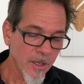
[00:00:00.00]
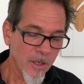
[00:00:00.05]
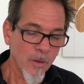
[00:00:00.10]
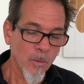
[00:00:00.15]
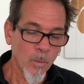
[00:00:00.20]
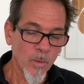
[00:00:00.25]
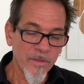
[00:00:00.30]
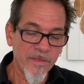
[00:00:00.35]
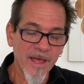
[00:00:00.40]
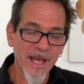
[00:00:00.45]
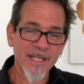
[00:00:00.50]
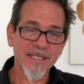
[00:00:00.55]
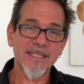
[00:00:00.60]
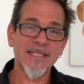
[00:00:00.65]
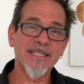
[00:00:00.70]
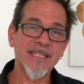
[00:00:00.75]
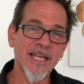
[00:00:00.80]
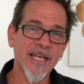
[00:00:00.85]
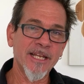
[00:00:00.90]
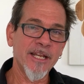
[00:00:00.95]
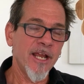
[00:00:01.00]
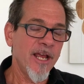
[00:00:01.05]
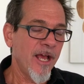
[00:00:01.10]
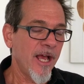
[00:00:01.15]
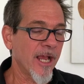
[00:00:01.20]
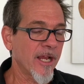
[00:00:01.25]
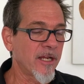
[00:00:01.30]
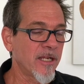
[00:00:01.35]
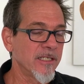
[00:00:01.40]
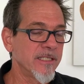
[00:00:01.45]
With that said,
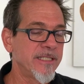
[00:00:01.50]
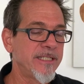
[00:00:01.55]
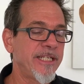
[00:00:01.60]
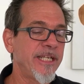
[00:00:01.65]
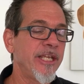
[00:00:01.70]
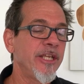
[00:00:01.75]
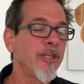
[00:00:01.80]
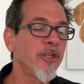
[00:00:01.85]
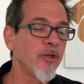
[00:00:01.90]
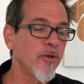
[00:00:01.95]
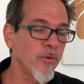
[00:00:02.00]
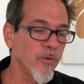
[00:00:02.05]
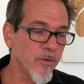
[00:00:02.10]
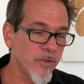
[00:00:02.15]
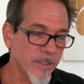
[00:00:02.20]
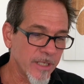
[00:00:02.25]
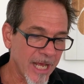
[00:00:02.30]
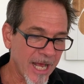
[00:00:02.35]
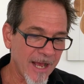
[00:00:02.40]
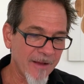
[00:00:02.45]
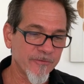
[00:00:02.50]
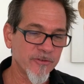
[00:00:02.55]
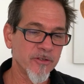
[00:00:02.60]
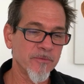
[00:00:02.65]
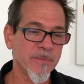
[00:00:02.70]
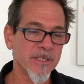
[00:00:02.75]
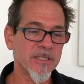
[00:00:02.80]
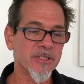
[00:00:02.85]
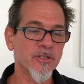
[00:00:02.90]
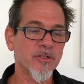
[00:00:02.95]
I continued after
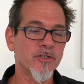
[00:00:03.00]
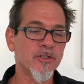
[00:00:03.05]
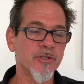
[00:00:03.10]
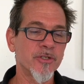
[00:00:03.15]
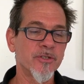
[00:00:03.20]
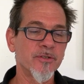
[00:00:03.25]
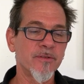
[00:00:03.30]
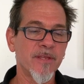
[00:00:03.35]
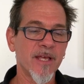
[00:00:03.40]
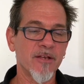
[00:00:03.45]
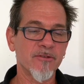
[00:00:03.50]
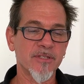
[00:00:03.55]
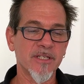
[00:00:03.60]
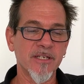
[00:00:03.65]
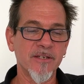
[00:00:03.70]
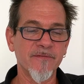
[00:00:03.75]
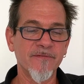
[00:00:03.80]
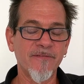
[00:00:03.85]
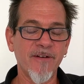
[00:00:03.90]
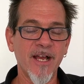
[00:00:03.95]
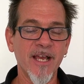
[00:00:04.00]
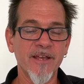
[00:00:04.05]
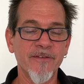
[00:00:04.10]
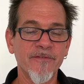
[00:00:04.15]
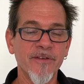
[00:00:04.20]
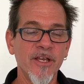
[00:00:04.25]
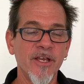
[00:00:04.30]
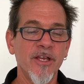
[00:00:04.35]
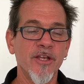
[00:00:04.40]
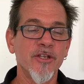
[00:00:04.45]
my surgery in
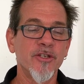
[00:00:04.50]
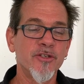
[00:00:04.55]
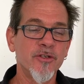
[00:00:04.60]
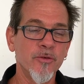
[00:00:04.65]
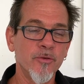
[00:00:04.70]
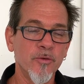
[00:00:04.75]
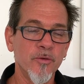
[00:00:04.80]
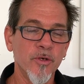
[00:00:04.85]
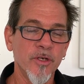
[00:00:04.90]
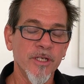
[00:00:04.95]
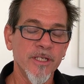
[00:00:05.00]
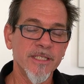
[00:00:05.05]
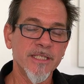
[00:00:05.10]
2005 to